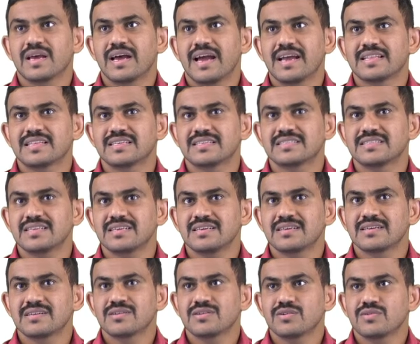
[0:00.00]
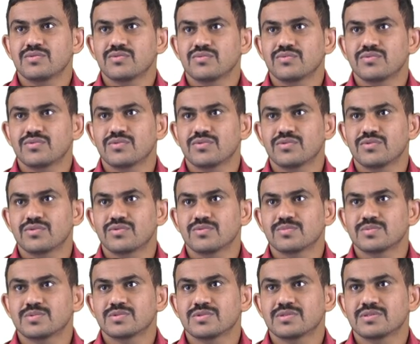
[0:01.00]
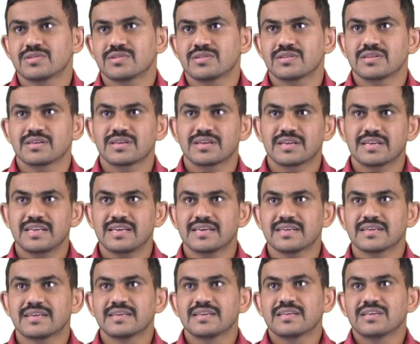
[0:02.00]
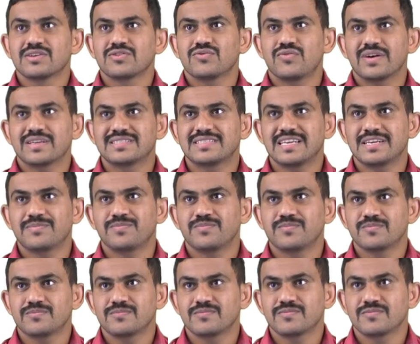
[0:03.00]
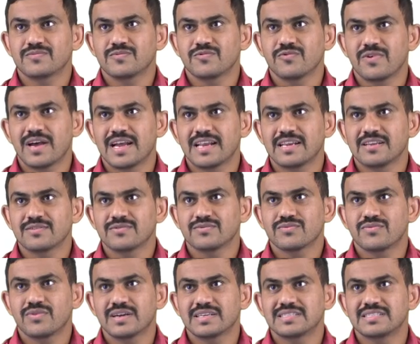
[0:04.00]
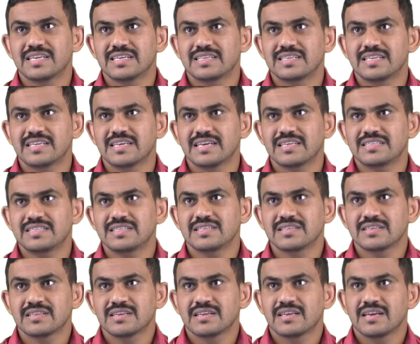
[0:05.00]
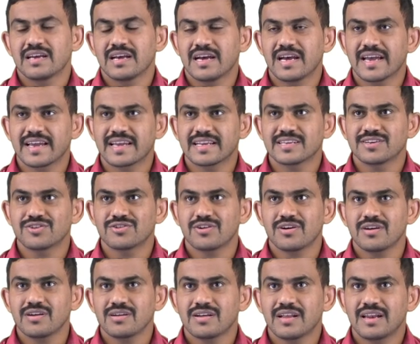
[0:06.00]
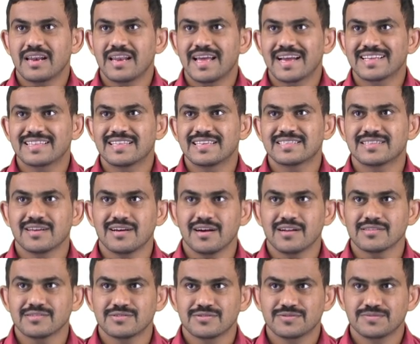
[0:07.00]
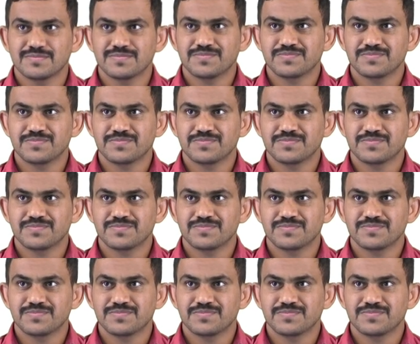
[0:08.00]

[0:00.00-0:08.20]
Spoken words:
And this is the 4 ohms. Clear? For Z value, for ZTH, I can draw like this also.